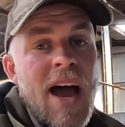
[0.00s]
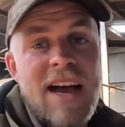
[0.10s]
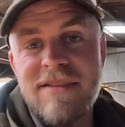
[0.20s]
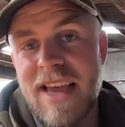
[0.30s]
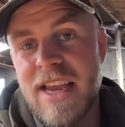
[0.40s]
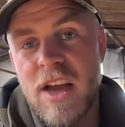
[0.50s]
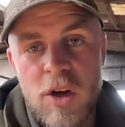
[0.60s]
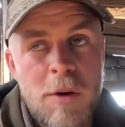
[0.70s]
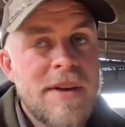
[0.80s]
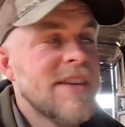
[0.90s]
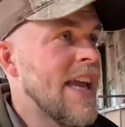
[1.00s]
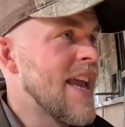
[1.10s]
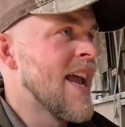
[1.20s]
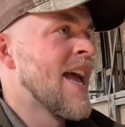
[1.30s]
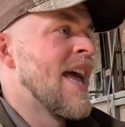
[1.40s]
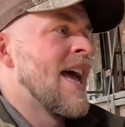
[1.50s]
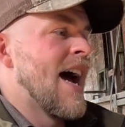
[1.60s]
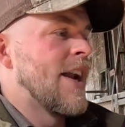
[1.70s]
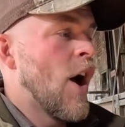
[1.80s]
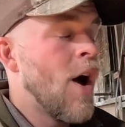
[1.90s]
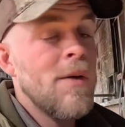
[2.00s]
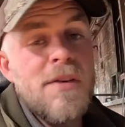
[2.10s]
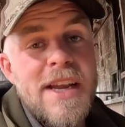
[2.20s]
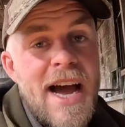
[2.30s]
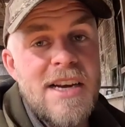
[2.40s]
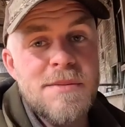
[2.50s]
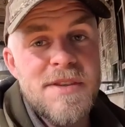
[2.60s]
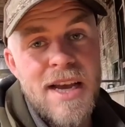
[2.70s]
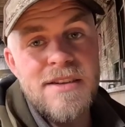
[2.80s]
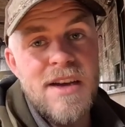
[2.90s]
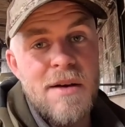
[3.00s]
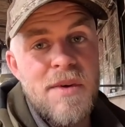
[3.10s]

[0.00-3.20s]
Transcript: as they come into heat and hopefully catch them second time